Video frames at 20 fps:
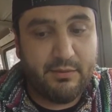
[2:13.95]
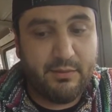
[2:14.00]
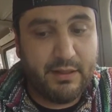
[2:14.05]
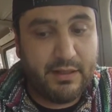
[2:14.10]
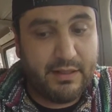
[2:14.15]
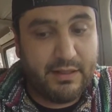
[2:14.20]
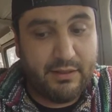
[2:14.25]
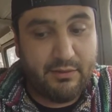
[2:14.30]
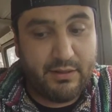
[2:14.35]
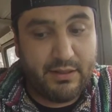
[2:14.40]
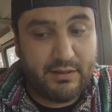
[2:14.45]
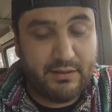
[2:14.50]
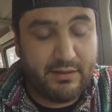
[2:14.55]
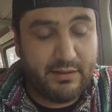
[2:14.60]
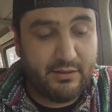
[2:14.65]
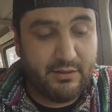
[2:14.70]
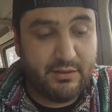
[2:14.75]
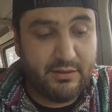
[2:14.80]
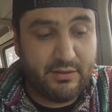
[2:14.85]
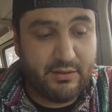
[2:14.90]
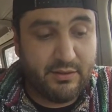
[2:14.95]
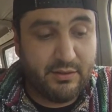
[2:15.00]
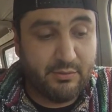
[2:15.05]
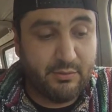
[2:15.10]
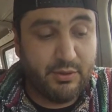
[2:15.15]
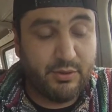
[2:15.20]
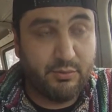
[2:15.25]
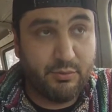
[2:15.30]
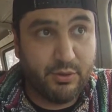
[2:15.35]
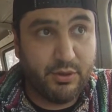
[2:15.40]
Right now I can tell it's going to
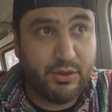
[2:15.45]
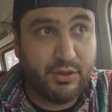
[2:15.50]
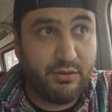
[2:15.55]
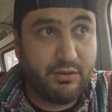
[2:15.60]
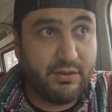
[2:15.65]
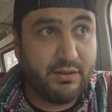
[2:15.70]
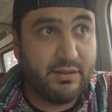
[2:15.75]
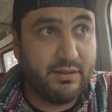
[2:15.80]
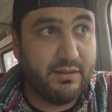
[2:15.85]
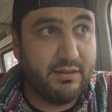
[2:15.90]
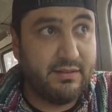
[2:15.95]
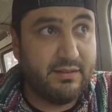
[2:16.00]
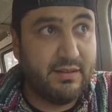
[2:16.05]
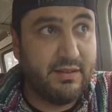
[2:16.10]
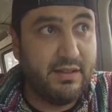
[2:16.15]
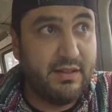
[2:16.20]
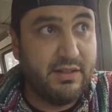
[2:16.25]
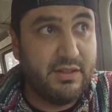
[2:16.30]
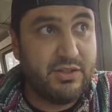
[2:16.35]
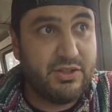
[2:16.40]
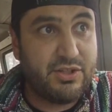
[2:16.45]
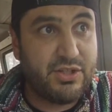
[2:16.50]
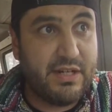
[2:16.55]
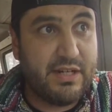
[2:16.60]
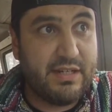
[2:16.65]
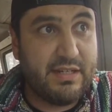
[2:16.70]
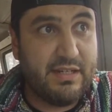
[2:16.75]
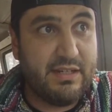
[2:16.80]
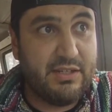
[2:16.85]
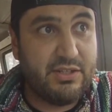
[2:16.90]
run worse because it's
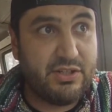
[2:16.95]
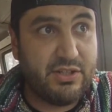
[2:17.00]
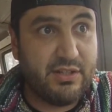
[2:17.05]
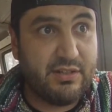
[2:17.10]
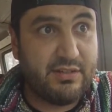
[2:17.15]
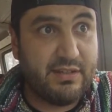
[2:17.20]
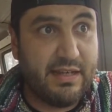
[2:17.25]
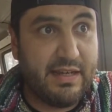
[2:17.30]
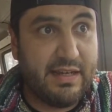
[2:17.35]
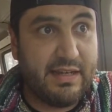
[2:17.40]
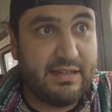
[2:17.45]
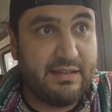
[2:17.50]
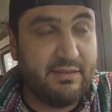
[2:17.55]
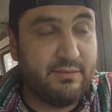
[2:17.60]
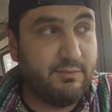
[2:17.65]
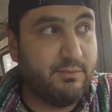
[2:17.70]
shaky just at